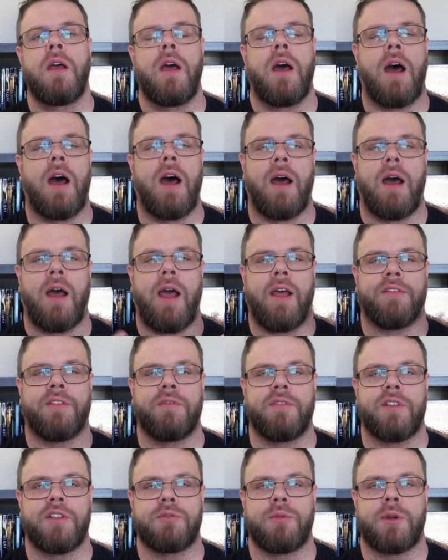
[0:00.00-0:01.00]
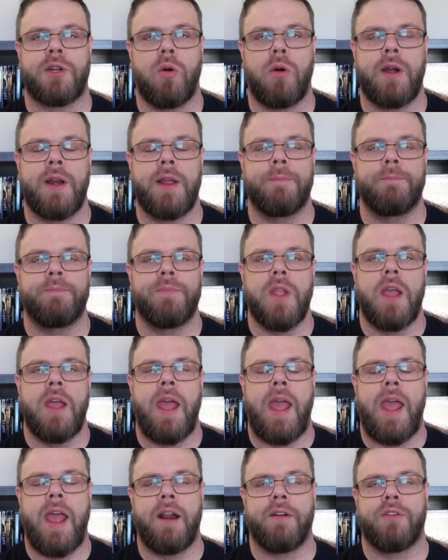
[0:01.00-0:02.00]
Uh, as of this recording,
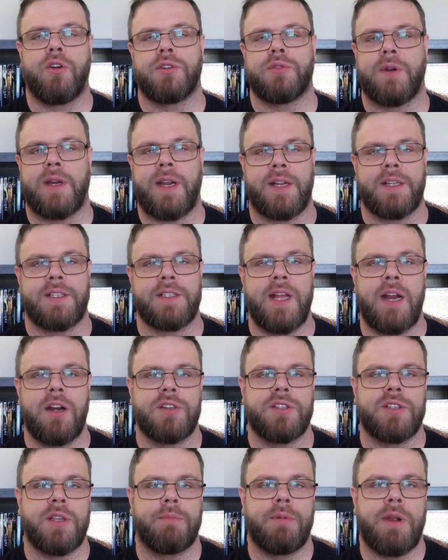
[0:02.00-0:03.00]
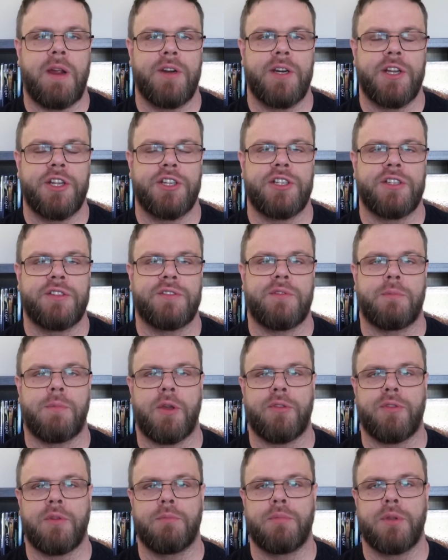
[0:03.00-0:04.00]
and of course we're getting standard slipcover editions for
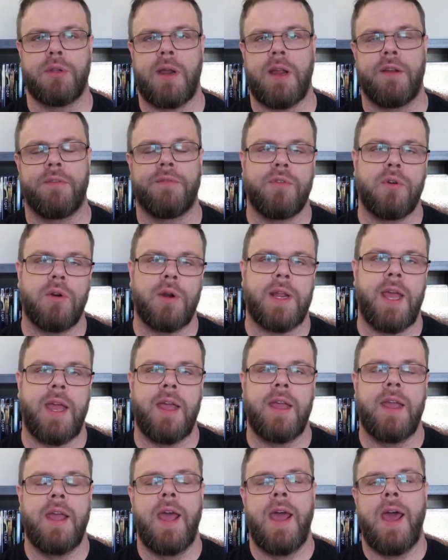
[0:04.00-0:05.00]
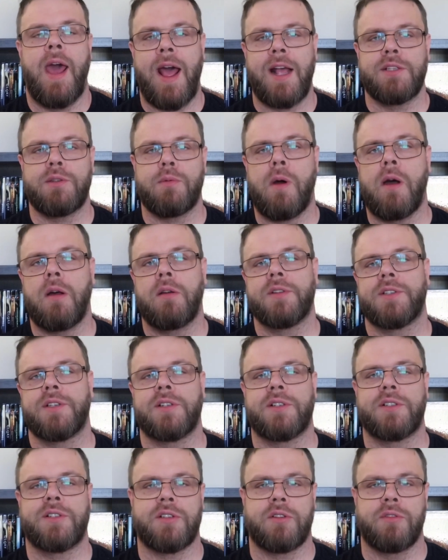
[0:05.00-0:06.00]
both the Blu-ray and four K, as well as
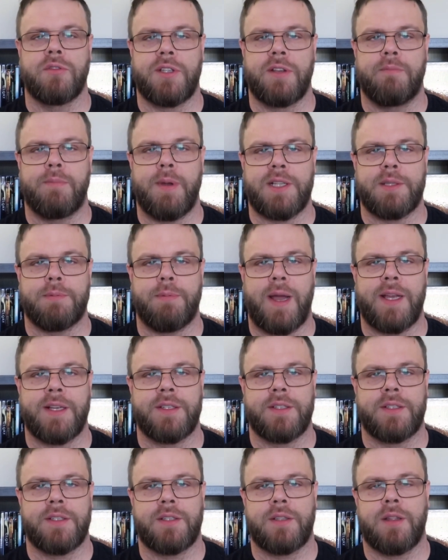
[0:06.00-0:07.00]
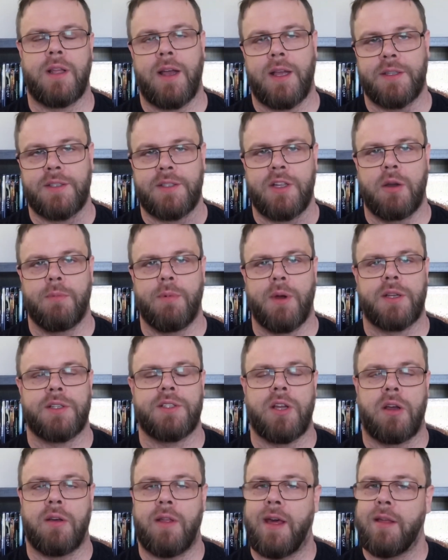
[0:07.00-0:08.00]
exclusive Best Buy uh, Steelbook.
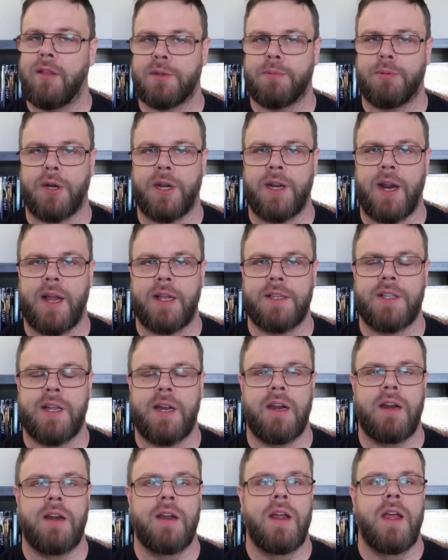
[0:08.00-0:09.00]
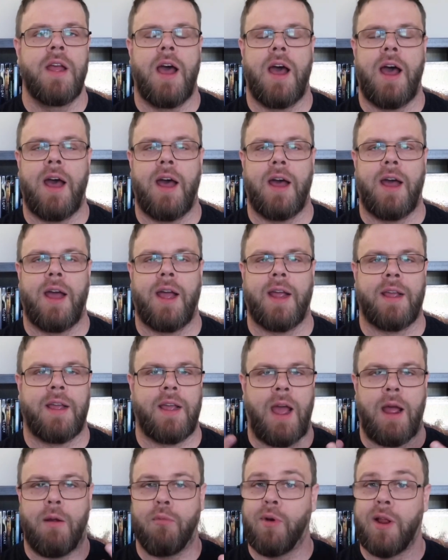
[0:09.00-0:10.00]
So that looks pretty nice there. Uh, I,
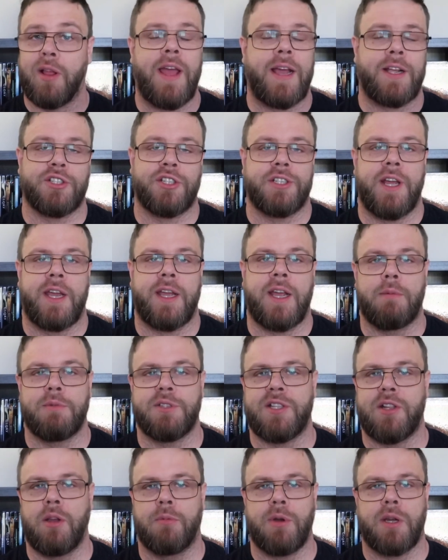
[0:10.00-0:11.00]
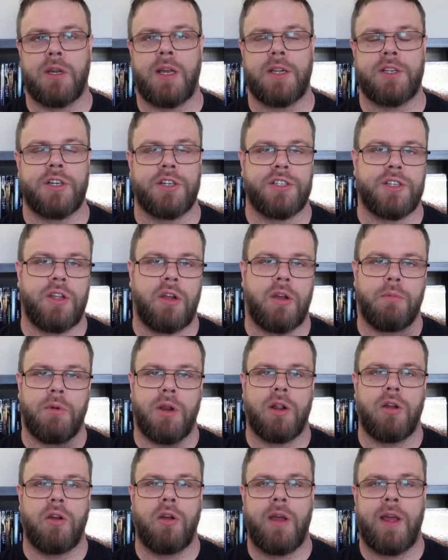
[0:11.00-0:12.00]
I really actually dig it. I'm a Steelbook collector, so I'm
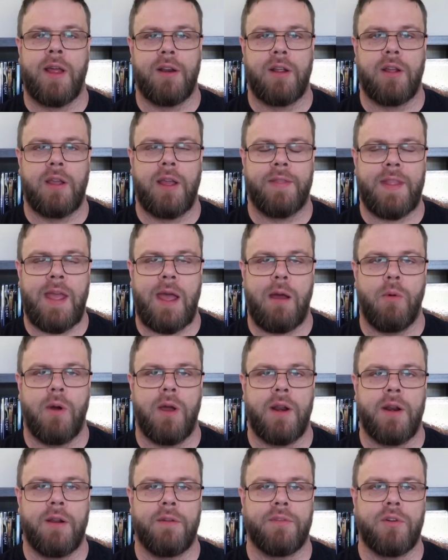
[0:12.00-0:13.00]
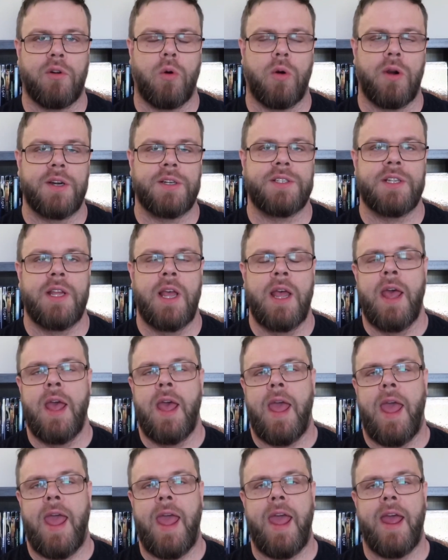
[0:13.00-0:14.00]
going to go ahead and get that one, of course.
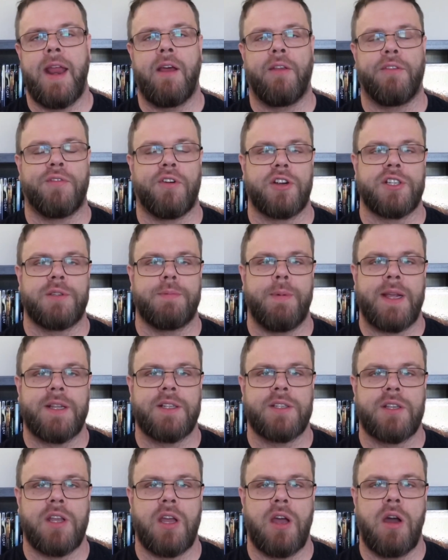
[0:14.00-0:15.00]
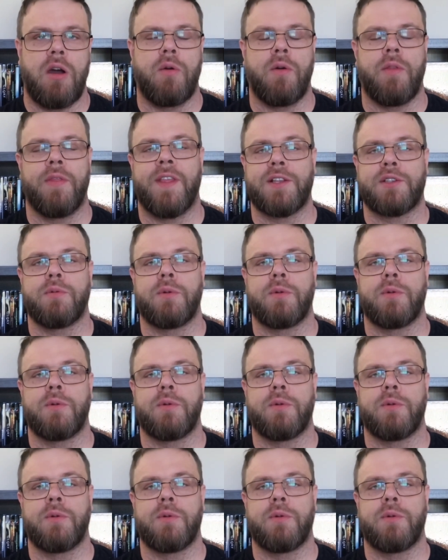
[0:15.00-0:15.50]
And now as far as specs go, this